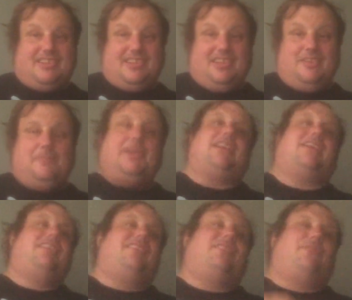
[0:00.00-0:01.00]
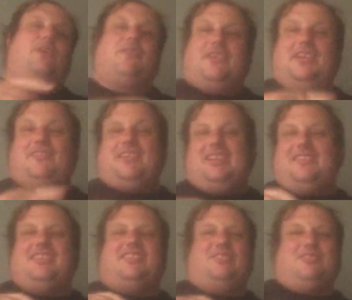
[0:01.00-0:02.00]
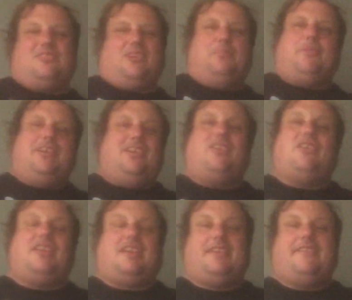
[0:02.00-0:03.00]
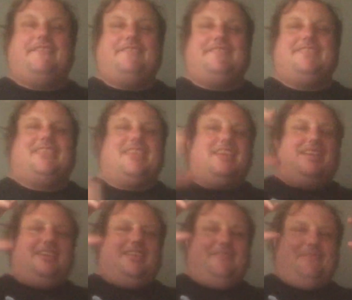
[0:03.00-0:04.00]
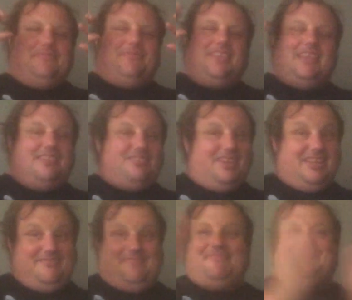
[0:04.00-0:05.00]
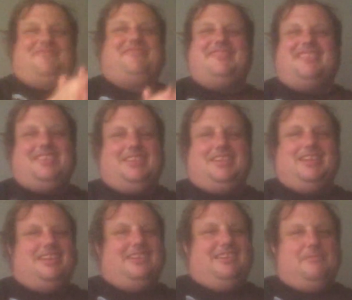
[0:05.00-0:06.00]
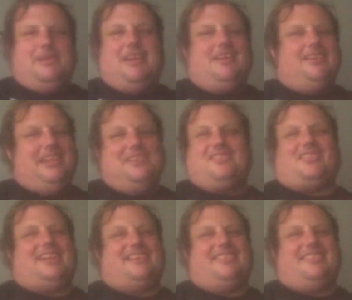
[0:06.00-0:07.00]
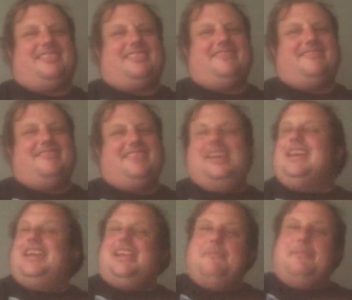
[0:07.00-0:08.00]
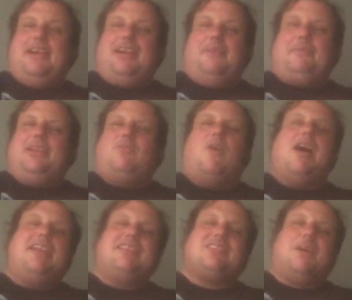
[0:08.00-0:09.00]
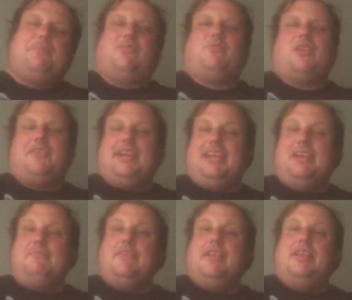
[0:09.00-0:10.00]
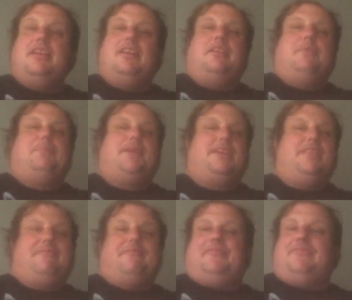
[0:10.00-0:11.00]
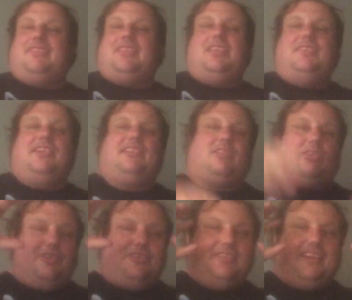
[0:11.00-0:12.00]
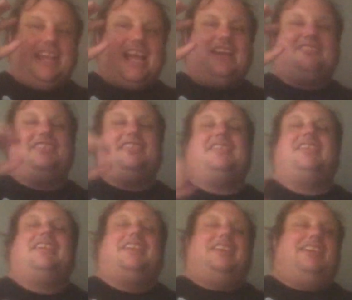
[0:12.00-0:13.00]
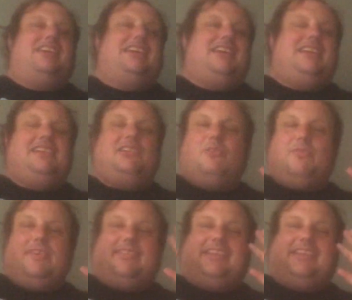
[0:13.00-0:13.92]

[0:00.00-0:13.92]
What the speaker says: 2, because the foveated rendering is so sharp where you look, guess what? You might not need your glasses. You may not be quite as sharp as wearing them, but you get closer to the action and you don't risk